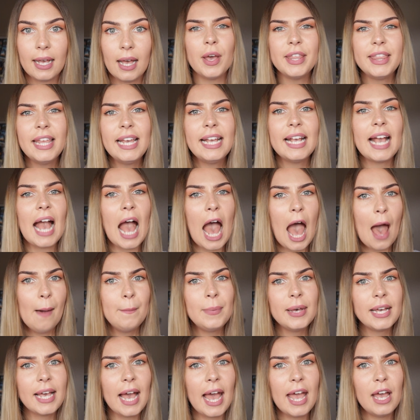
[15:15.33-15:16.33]
I think
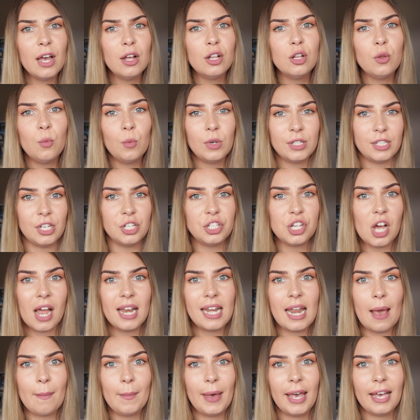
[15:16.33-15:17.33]
Abigail was a
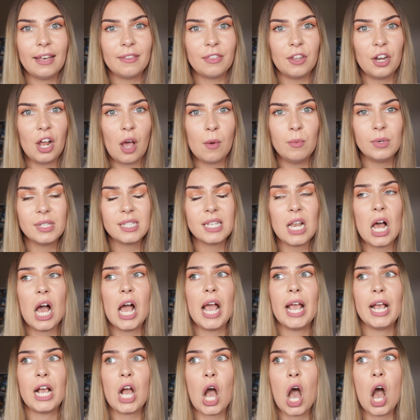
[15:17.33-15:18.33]
dynamic that I was
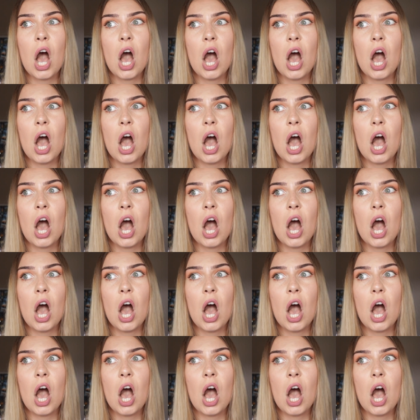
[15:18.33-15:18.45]
like,